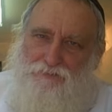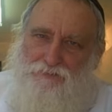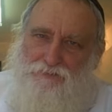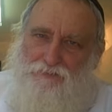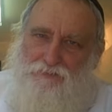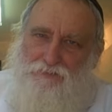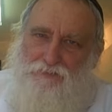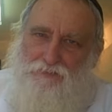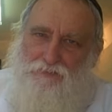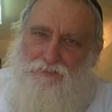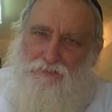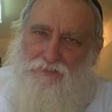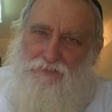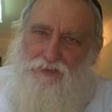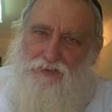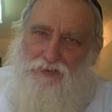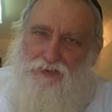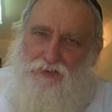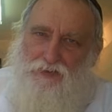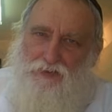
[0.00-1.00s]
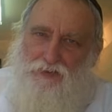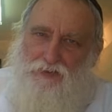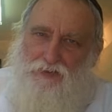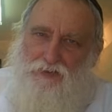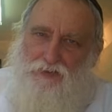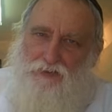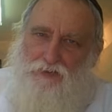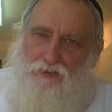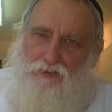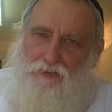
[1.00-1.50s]

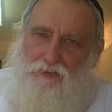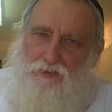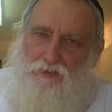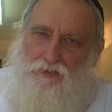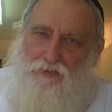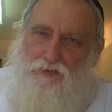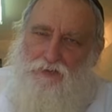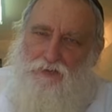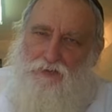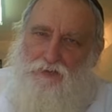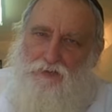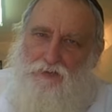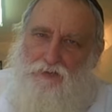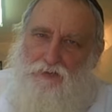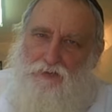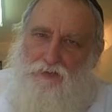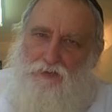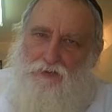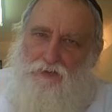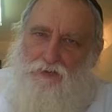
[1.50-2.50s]
No one is speaking in this clip.